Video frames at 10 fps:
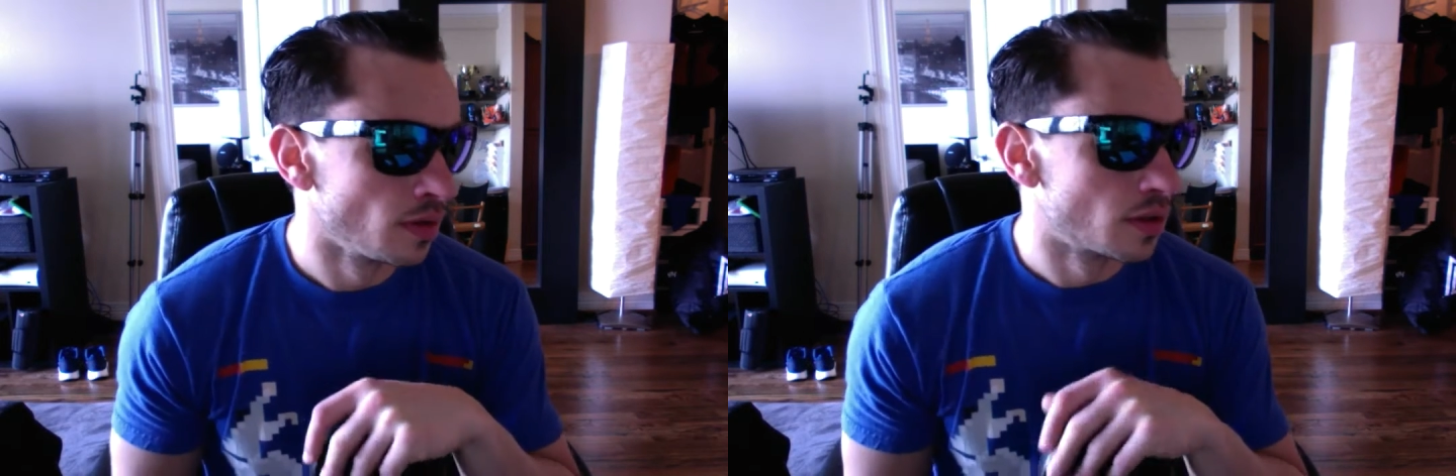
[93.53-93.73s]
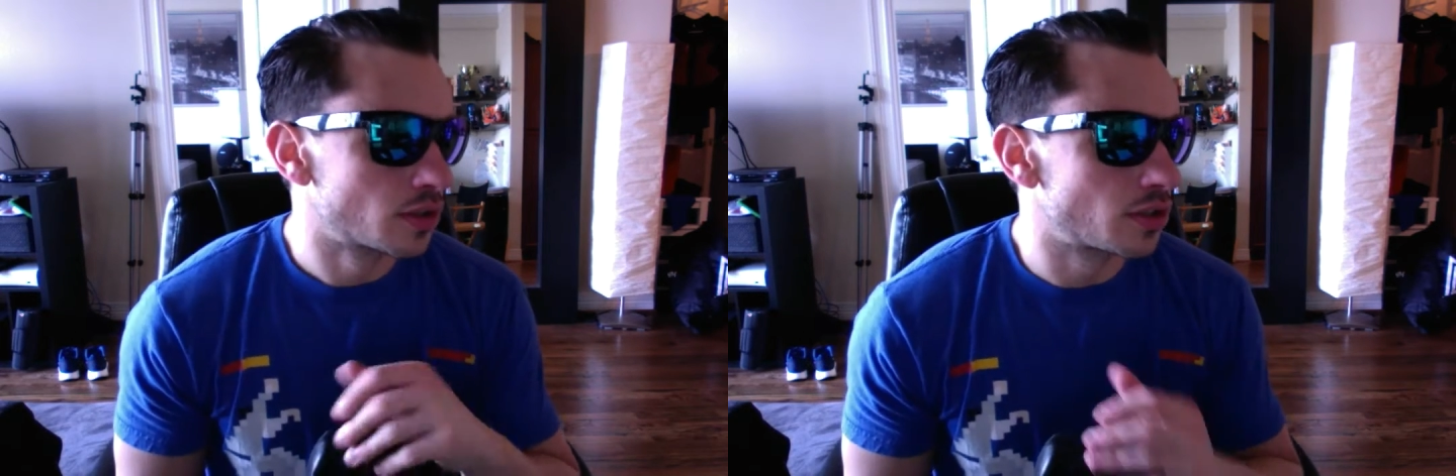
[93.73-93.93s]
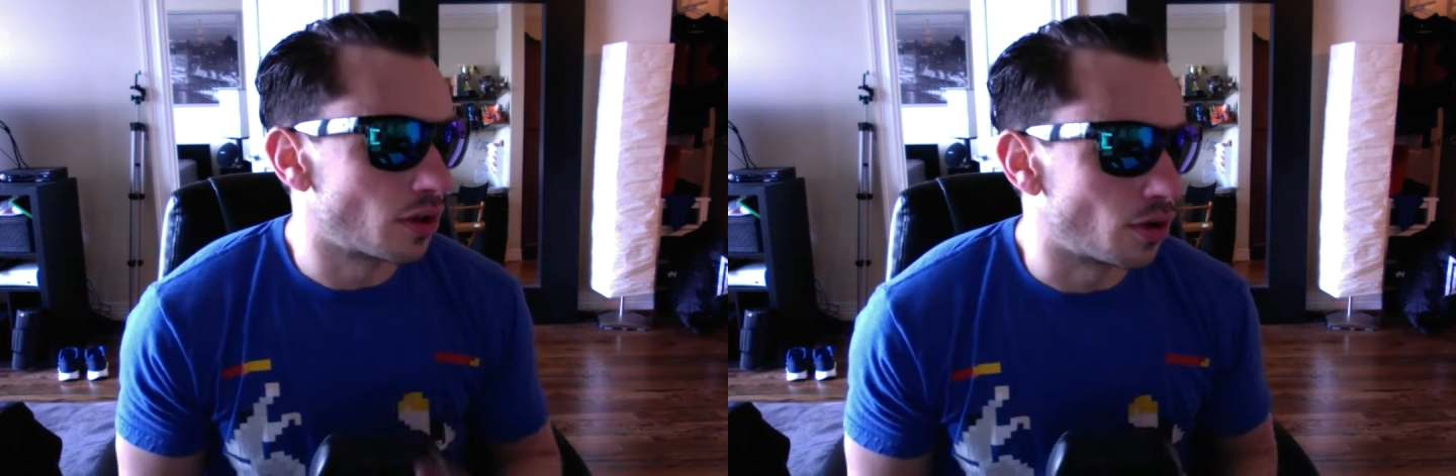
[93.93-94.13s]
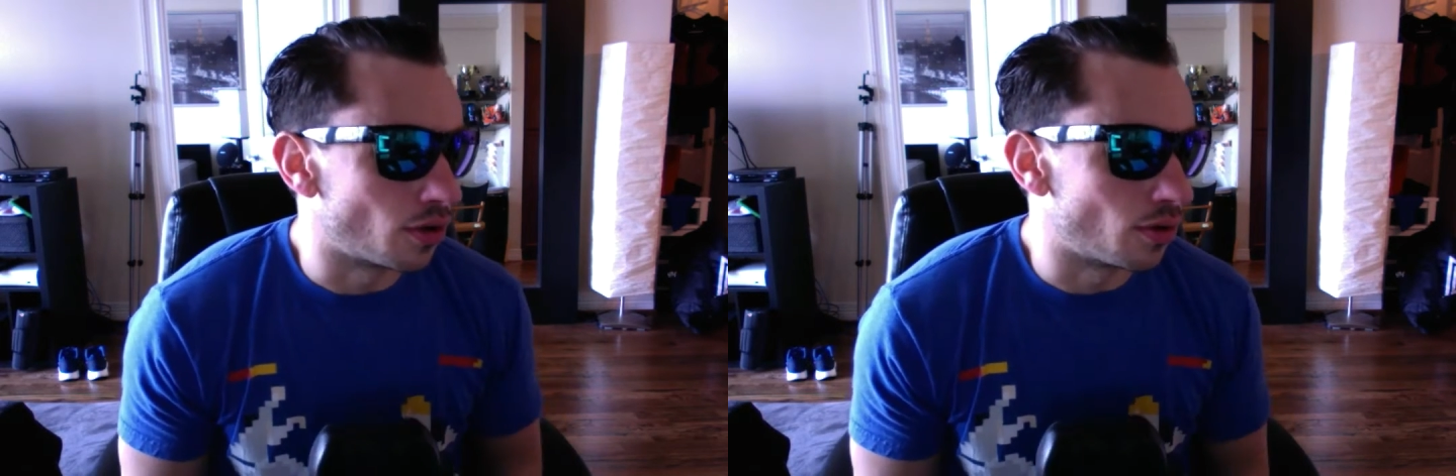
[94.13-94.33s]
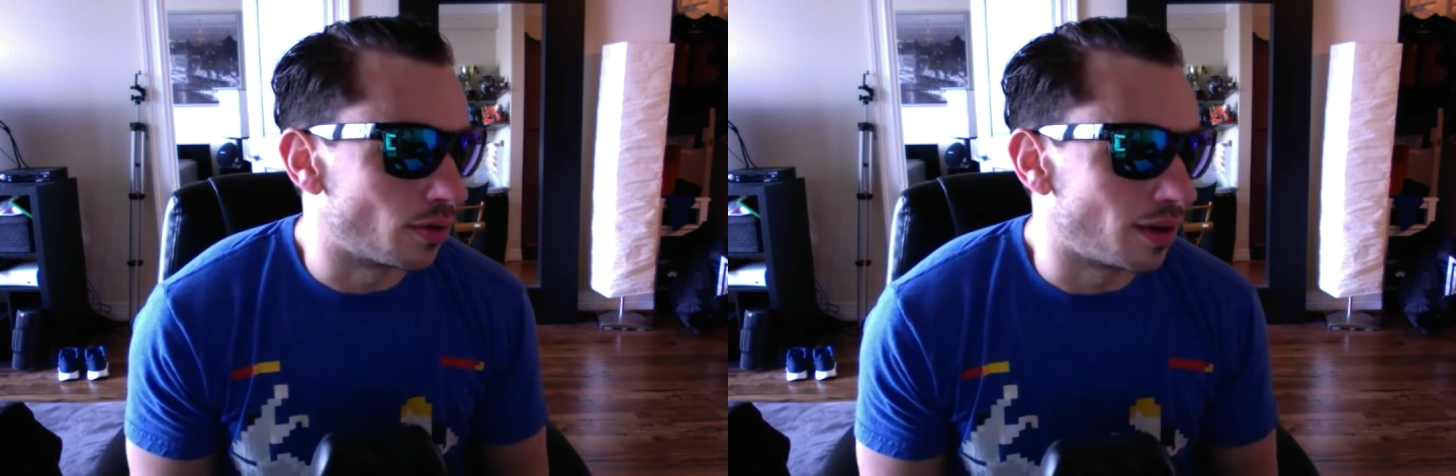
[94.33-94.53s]

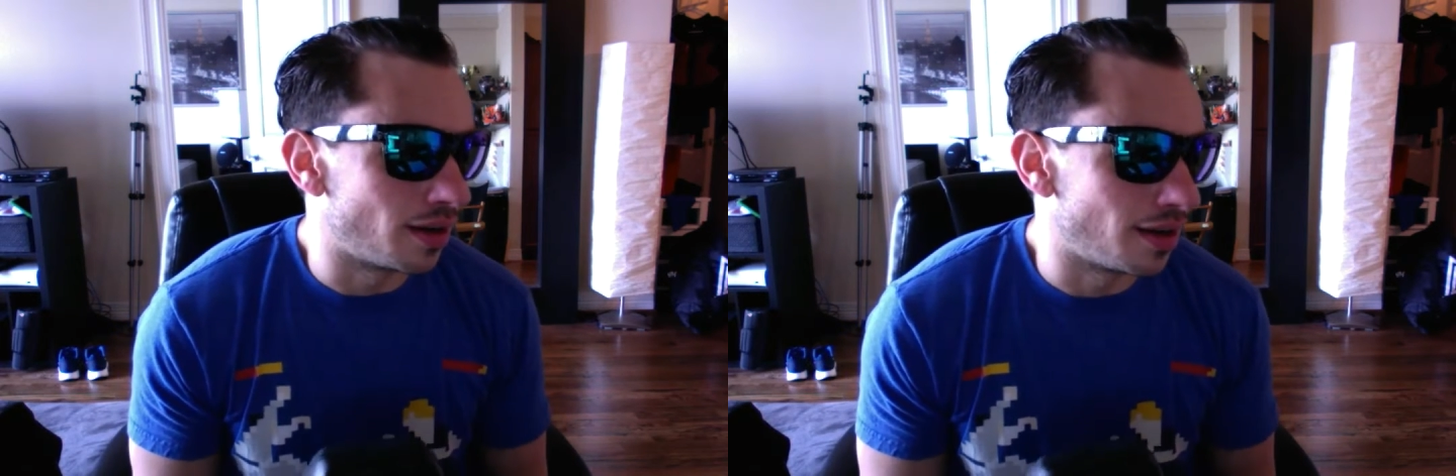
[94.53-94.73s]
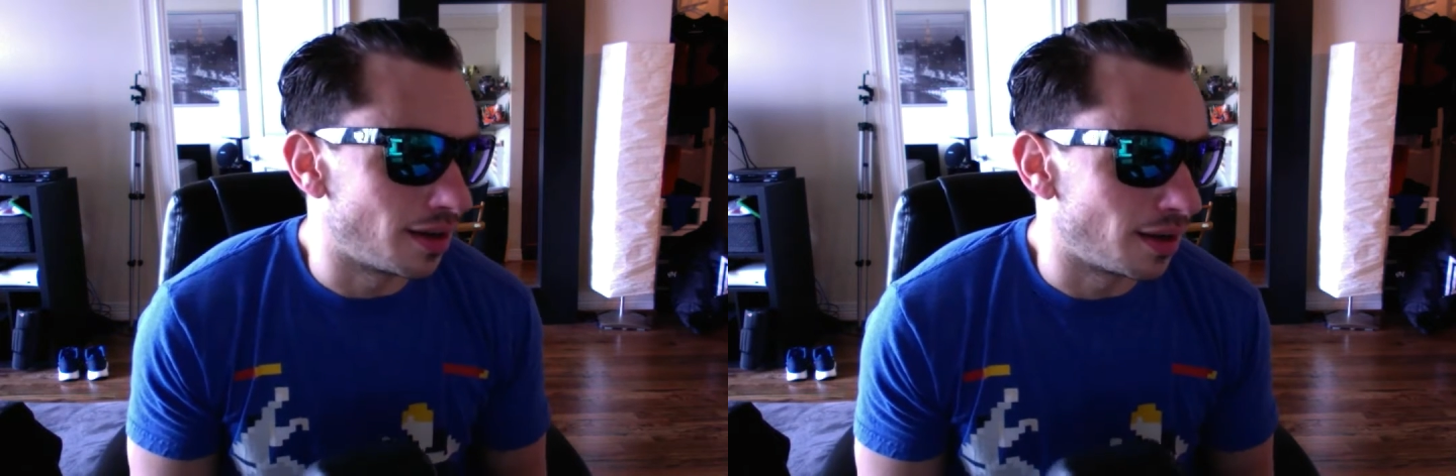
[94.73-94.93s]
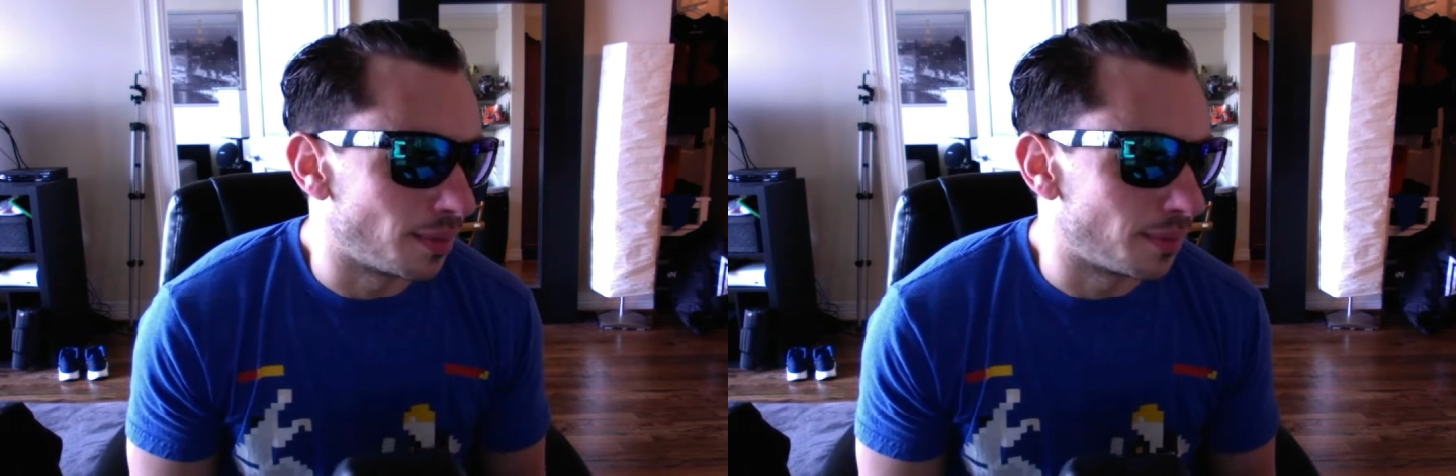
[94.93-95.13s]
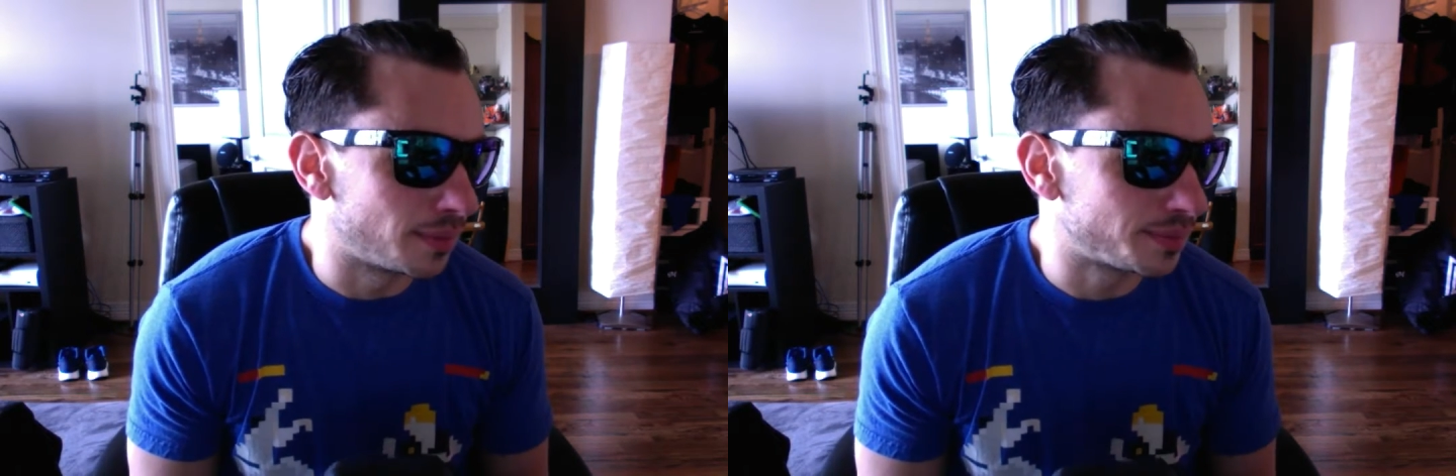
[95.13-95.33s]
So,